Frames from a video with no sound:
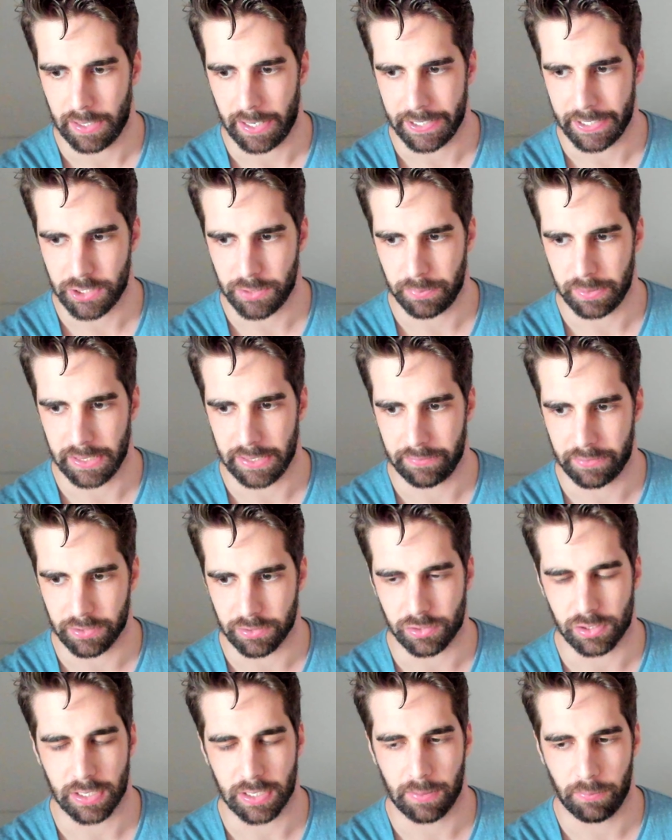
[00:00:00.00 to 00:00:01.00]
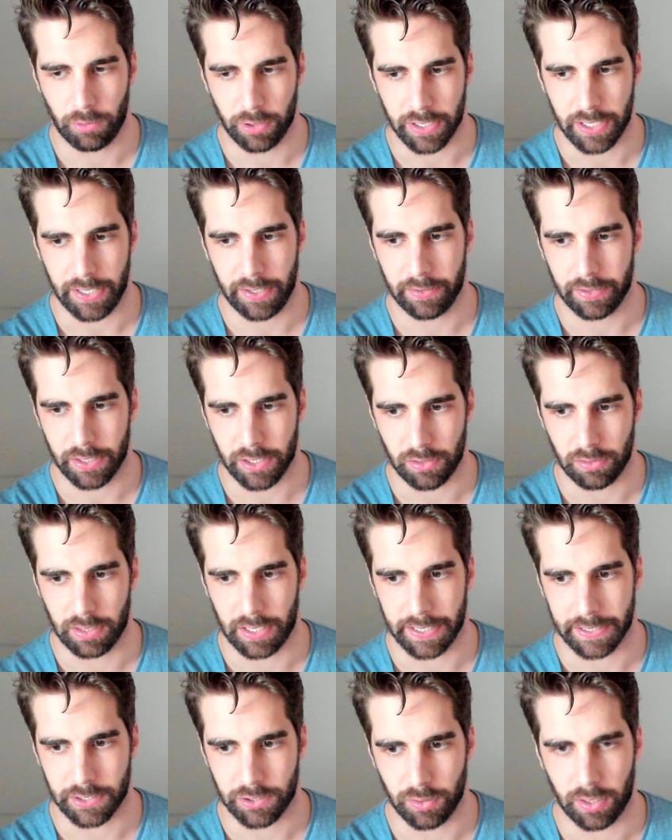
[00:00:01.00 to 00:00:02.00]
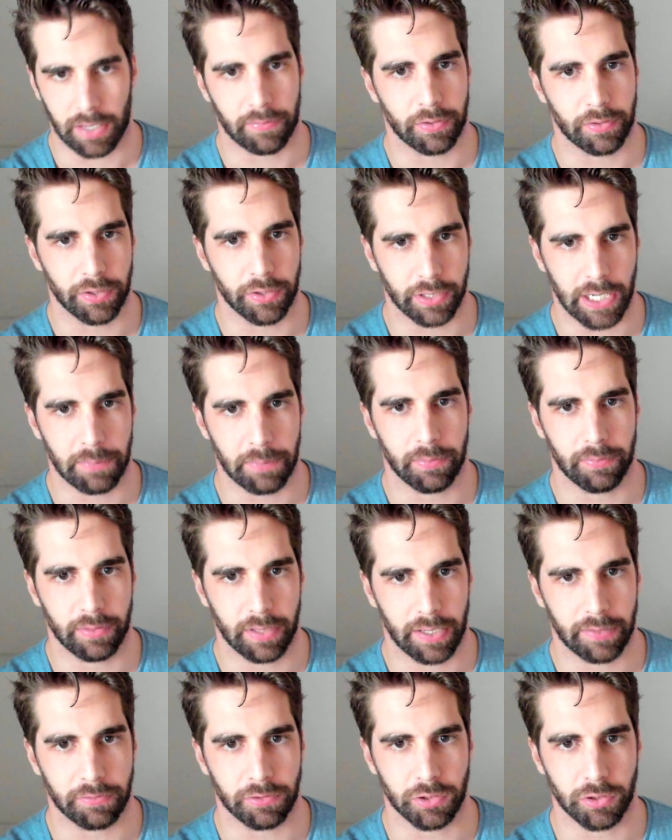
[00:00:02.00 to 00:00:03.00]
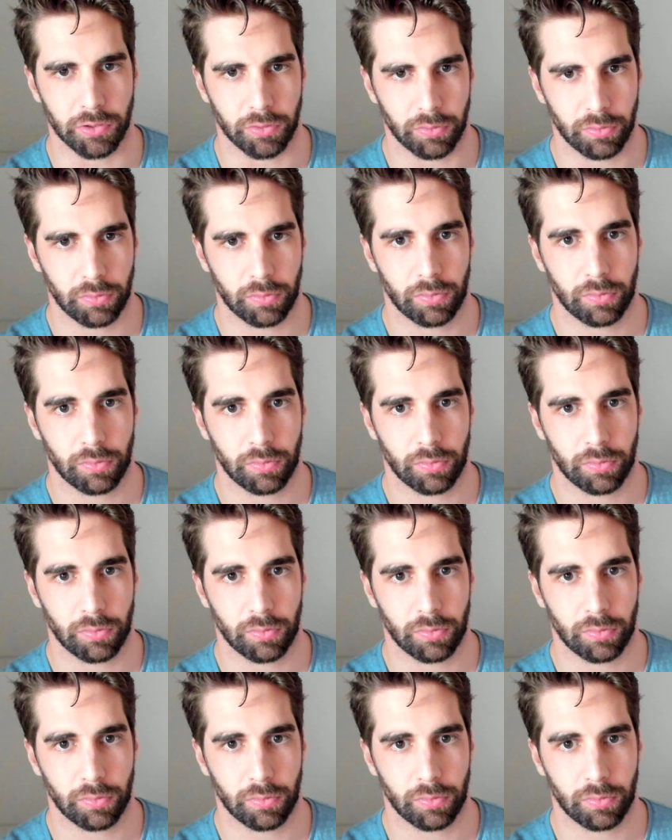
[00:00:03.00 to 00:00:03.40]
I do believe there's someone here that you'd like to offer your cup of love to.